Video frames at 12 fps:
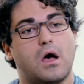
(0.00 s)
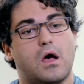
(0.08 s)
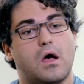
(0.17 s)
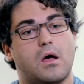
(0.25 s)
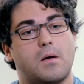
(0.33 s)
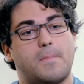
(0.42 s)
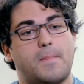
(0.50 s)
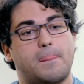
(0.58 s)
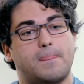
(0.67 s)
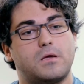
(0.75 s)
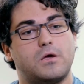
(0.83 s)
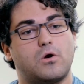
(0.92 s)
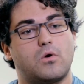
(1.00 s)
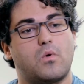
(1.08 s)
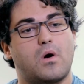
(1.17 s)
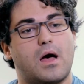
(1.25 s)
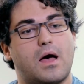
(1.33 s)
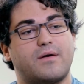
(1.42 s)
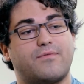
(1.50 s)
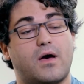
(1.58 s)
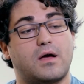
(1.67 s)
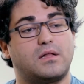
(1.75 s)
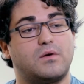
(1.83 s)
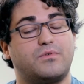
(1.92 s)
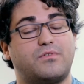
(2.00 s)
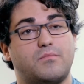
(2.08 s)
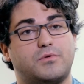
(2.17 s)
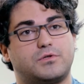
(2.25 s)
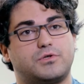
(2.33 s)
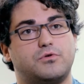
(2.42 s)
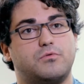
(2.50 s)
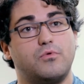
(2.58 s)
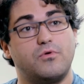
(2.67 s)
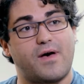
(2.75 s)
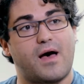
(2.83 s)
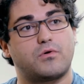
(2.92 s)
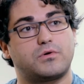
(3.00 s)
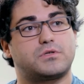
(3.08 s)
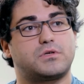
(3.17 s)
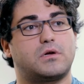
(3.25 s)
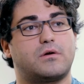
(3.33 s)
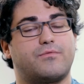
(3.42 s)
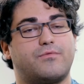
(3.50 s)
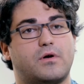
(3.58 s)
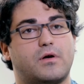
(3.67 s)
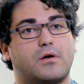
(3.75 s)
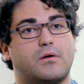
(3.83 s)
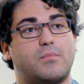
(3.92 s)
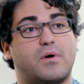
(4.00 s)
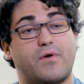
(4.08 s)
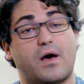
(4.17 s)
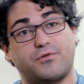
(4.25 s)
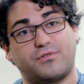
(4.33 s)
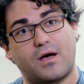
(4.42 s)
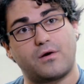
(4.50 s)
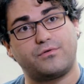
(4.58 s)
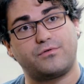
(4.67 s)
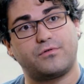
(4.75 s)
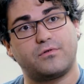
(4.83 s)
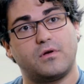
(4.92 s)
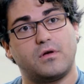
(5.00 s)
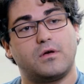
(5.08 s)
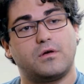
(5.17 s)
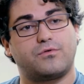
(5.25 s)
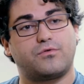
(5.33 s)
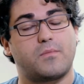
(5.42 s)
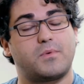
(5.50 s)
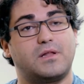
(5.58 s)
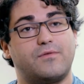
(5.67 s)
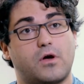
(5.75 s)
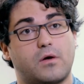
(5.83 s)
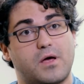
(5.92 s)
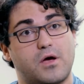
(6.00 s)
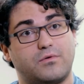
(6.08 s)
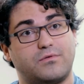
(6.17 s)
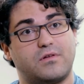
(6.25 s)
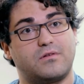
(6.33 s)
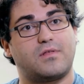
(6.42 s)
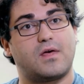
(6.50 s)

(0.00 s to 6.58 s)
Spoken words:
I finally was able to move out of my father's house. So I've been living on my own since